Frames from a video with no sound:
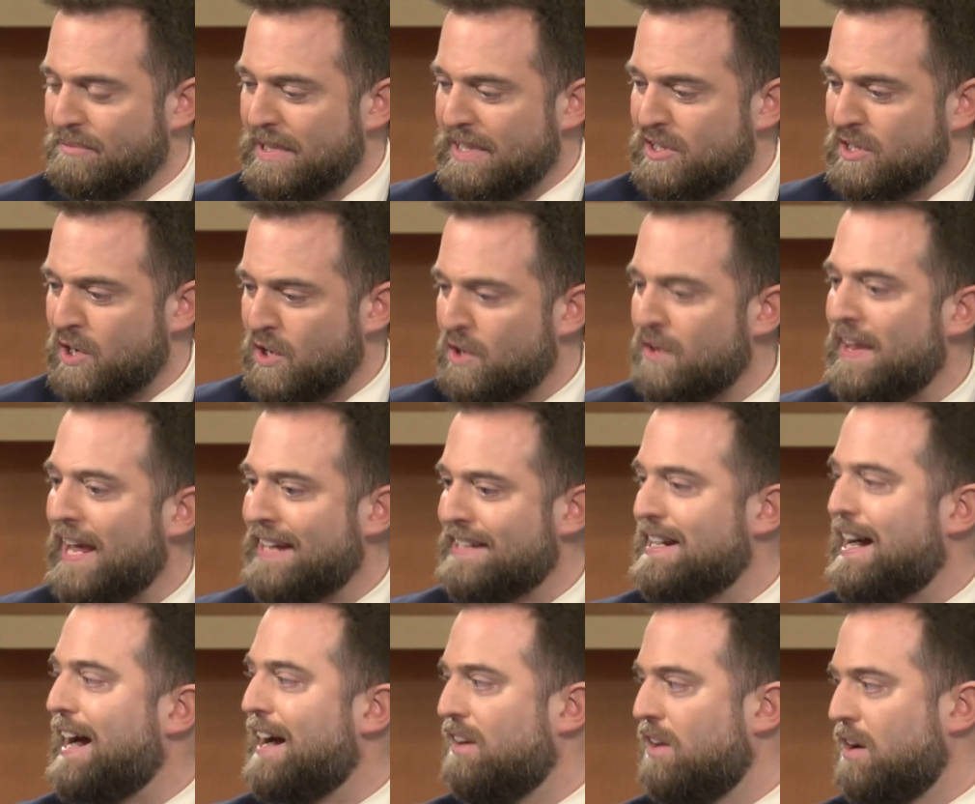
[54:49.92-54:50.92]
turn that
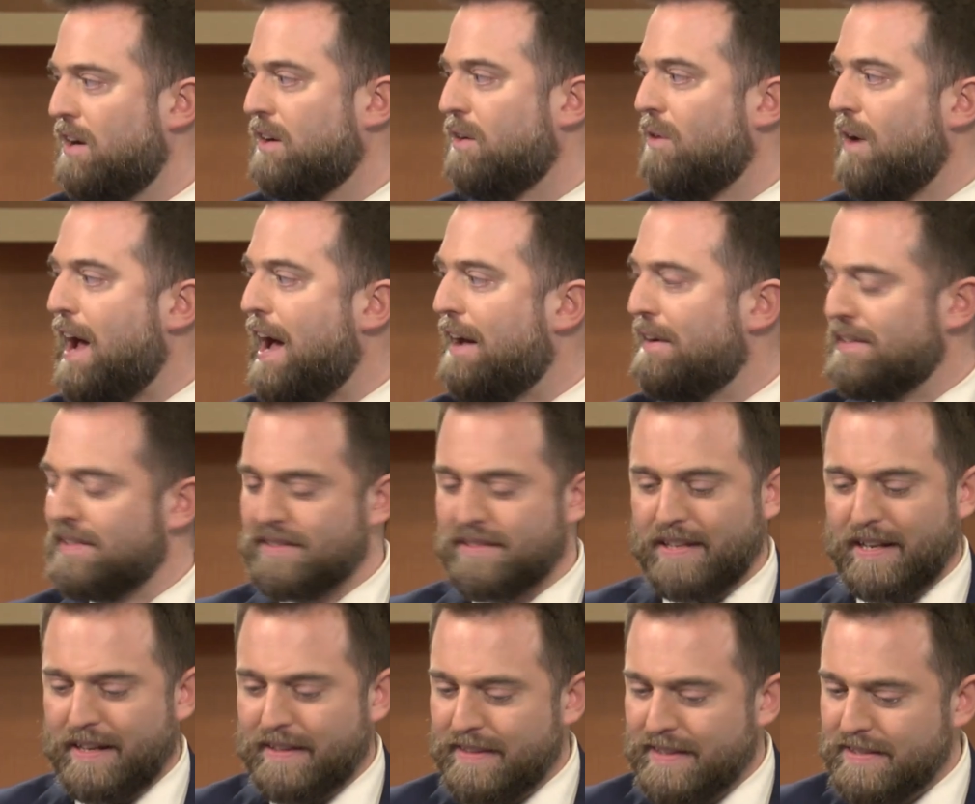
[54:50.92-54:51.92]
dialogue around and
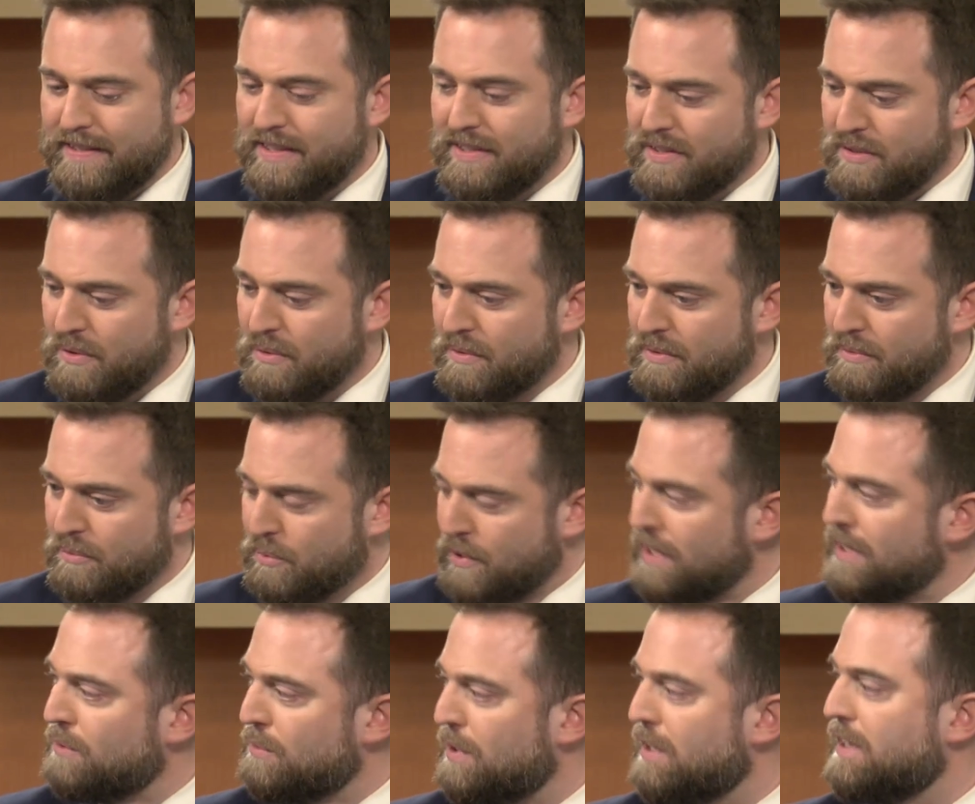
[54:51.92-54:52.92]
say, this is
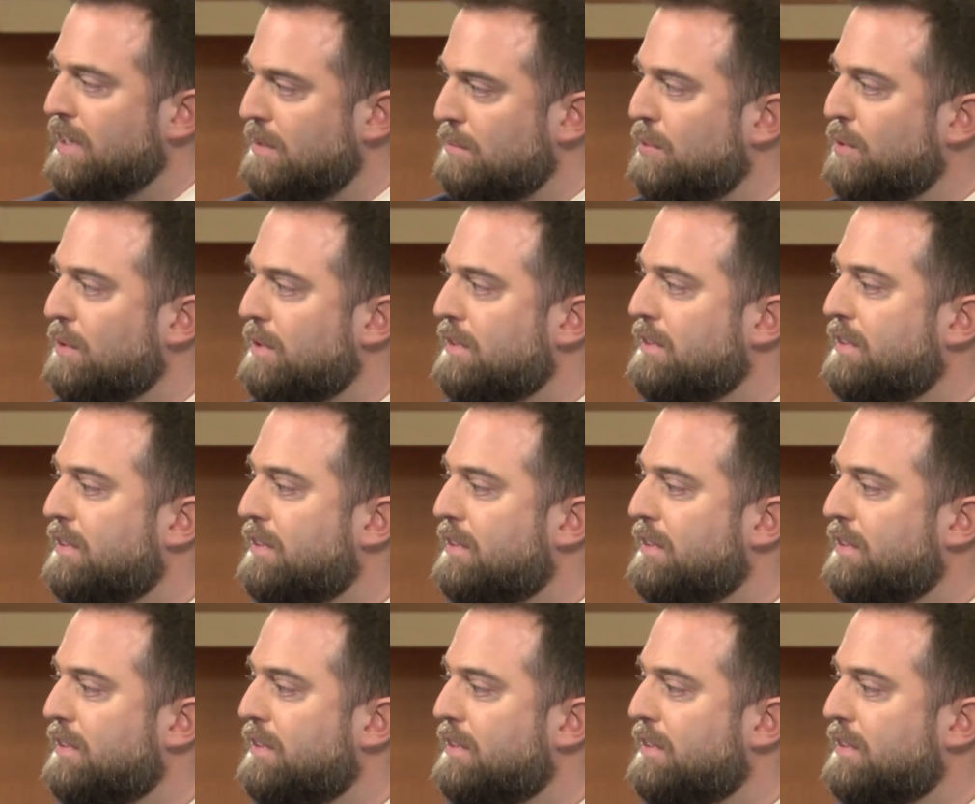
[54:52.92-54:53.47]
really, really important.